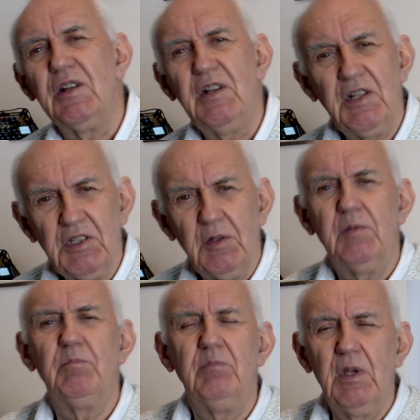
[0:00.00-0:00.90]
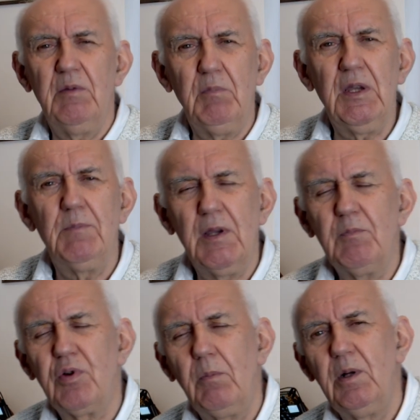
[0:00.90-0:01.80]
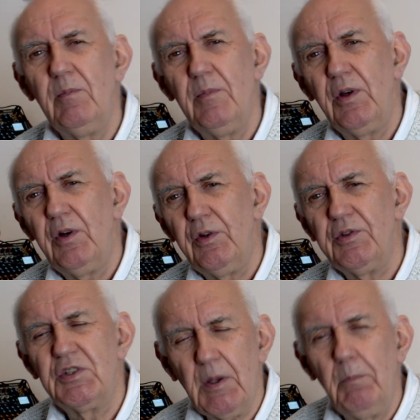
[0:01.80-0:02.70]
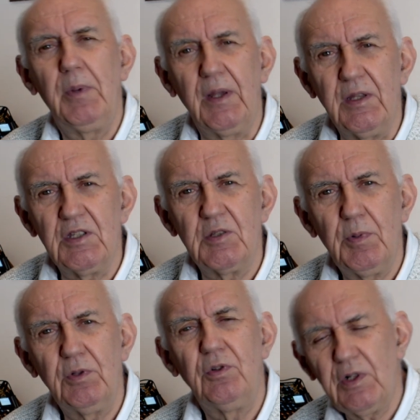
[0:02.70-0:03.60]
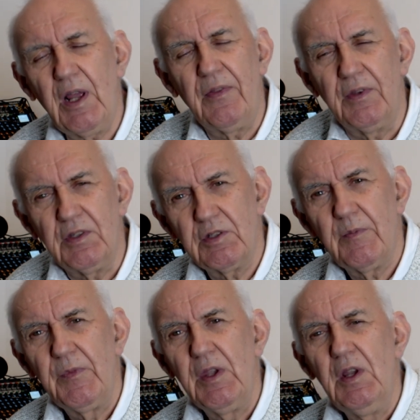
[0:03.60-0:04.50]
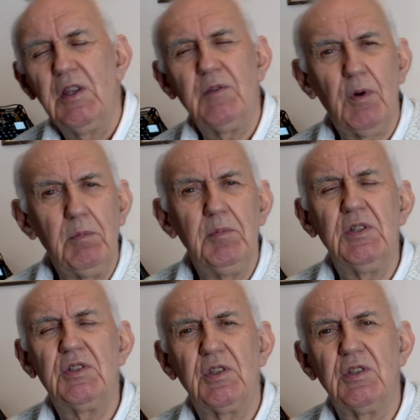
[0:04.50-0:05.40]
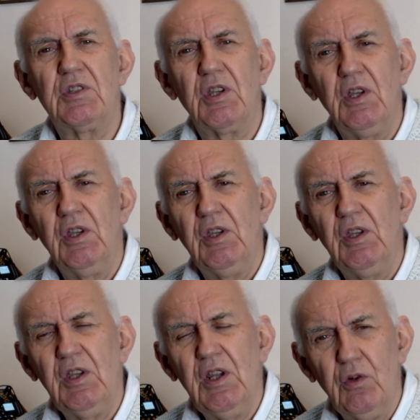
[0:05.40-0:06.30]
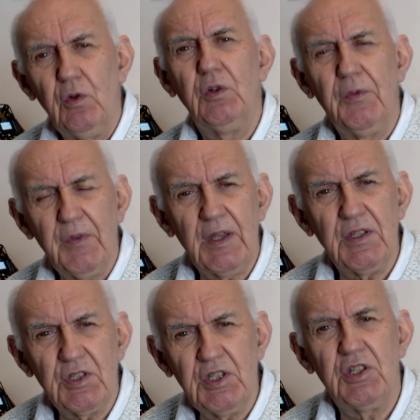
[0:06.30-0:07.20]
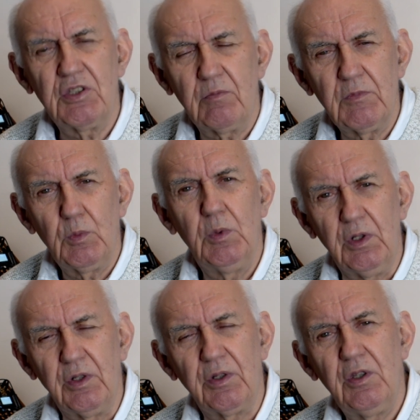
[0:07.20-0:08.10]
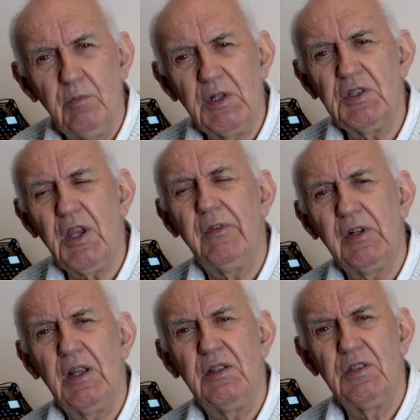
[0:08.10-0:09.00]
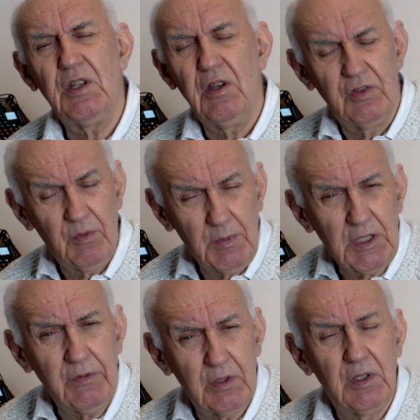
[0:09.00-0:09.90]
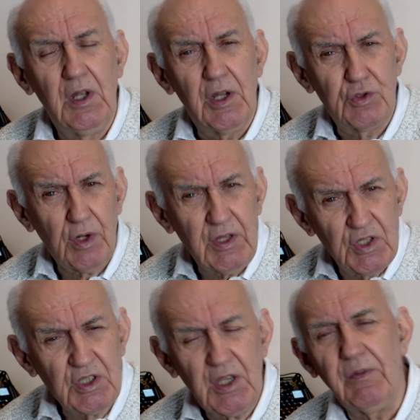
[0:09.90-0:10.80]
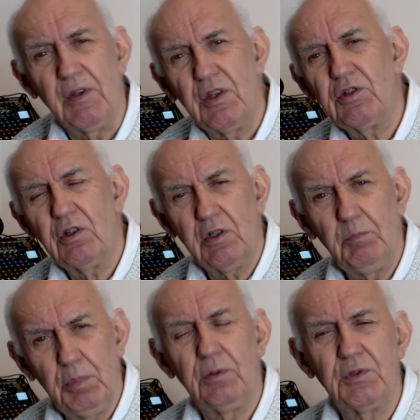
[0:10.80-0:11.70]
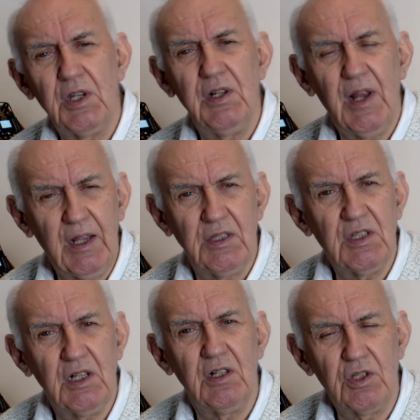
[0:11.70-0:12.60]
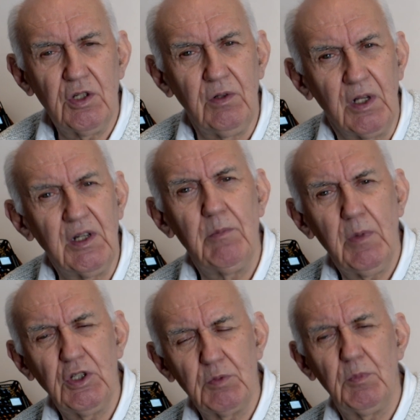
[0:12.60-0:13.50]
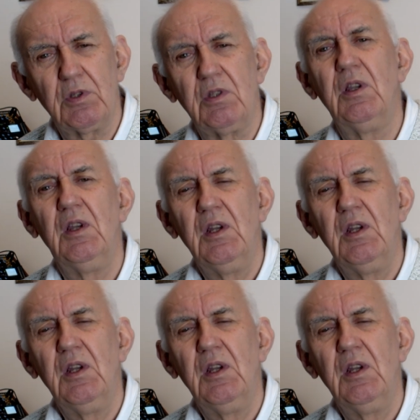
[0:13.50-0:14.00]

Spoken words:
and it may be a problem on some bands, but not others. The problem is that in order for that system to work, you must have a transceiver that's got a built-in antenna tuner. Now, most modern